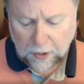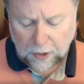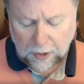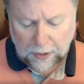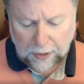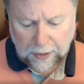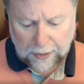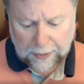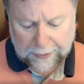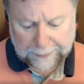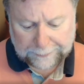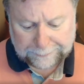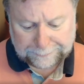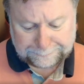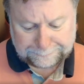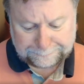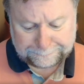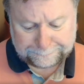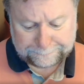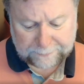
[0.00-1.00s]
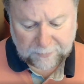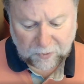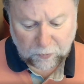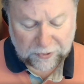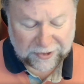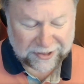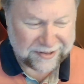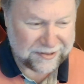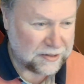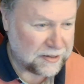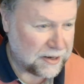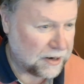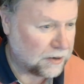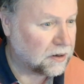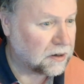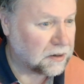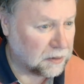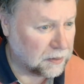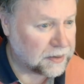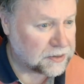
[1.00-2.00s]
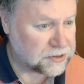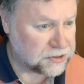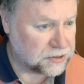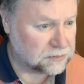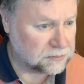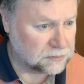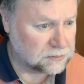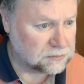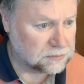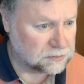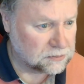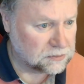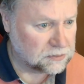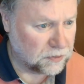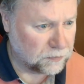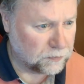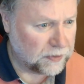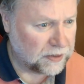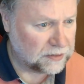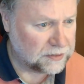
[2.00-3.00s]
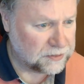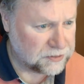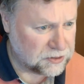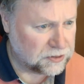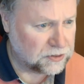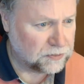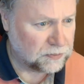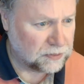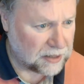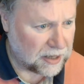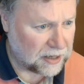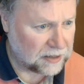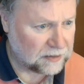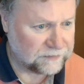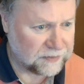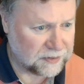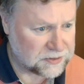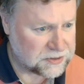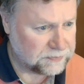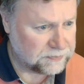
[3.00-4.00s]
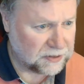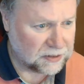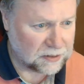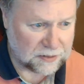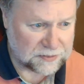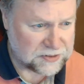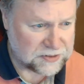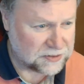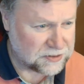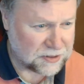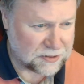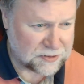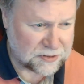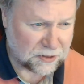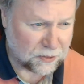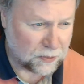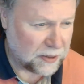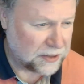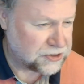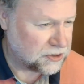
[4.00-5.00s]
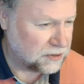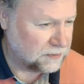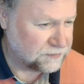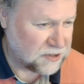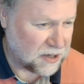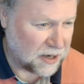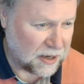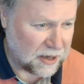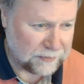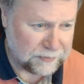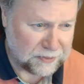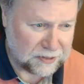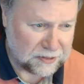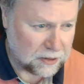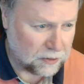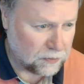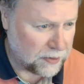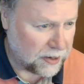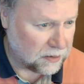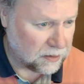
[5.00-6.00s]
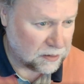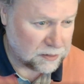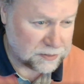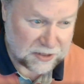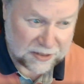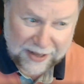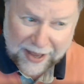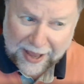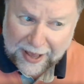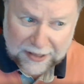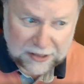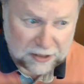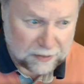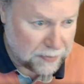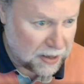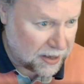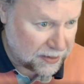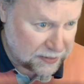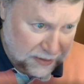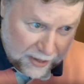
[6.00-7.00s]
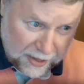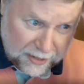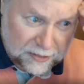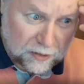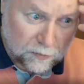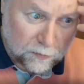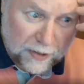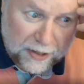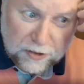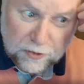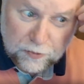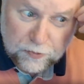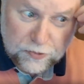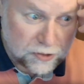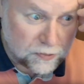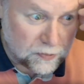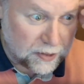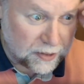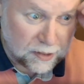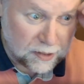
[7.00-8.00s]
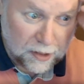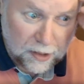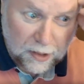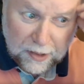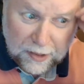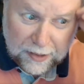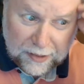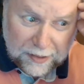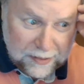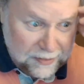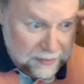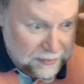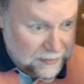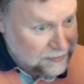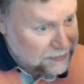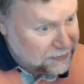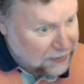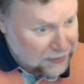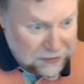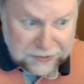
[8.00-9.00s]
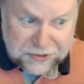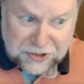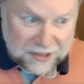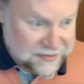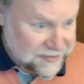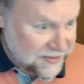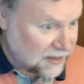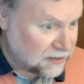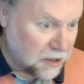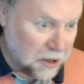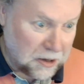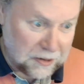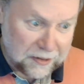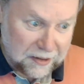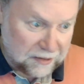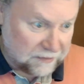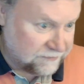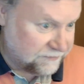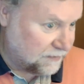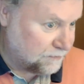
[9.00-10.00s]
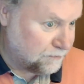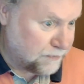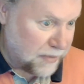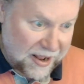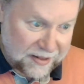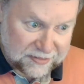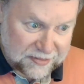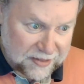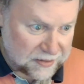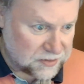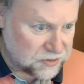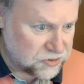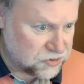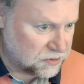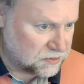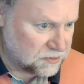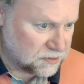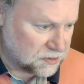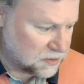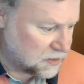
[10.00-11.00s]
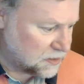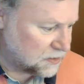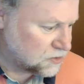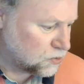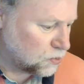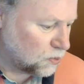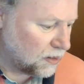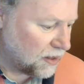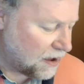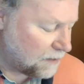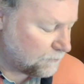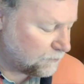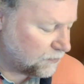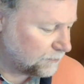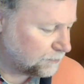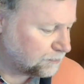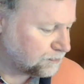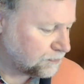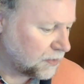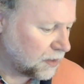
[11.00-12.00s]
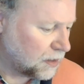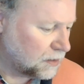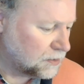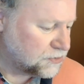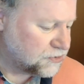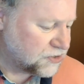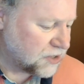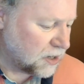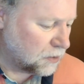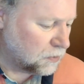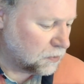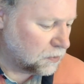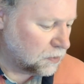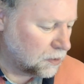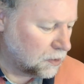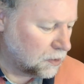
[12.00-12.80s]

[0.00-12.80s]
We're going to need error correction really to do a lot of this because it's just a question of time and coherence, and anybody, any way you do it, you know, it's going to take long enough and bad things will happen. So